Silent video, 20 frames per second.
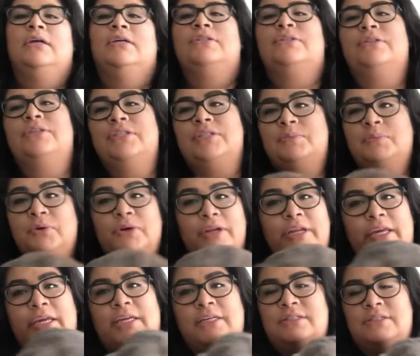So this
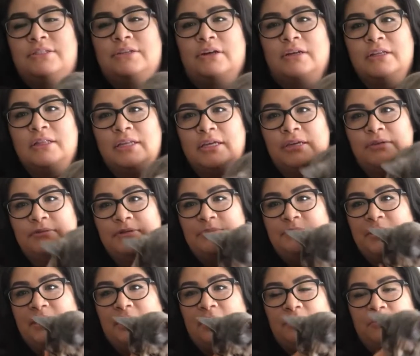morning, Starla was
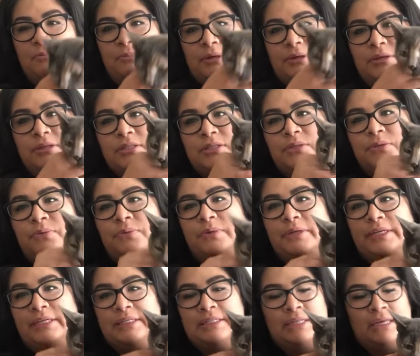making the weirdest
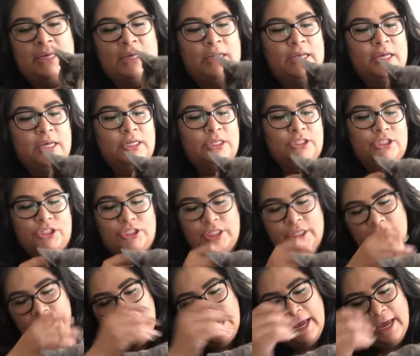noise.
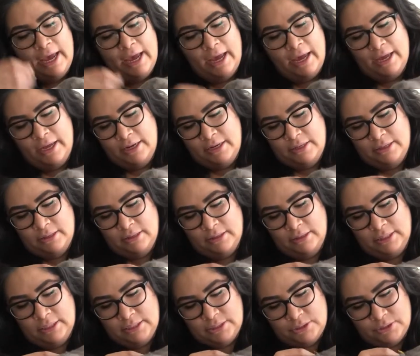She had
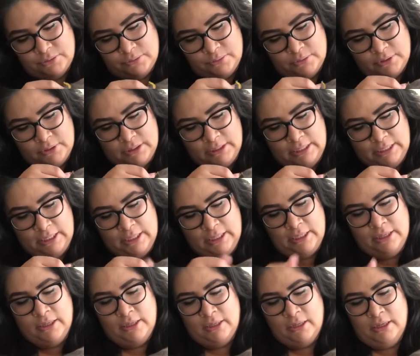
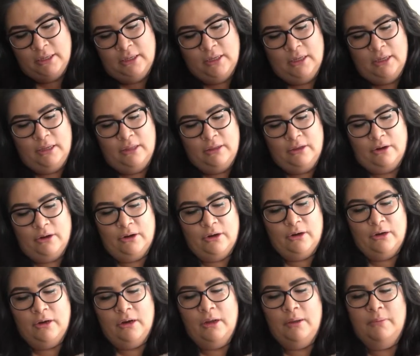literally
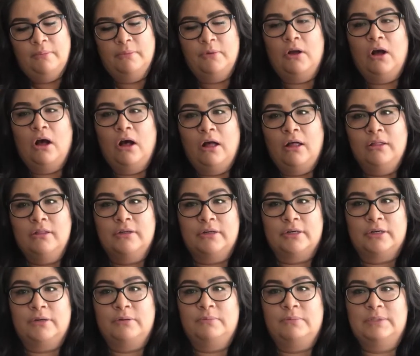her
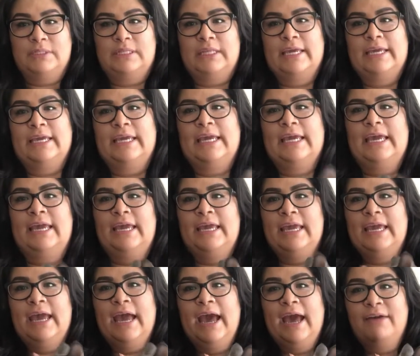collar was like
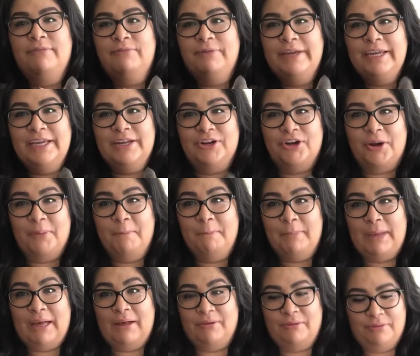halfway in her
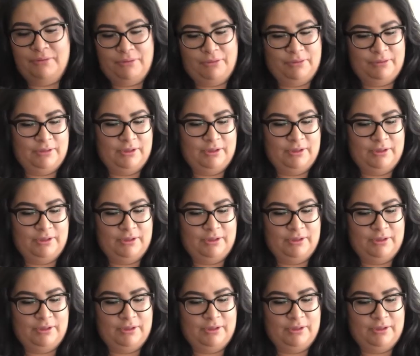mouth,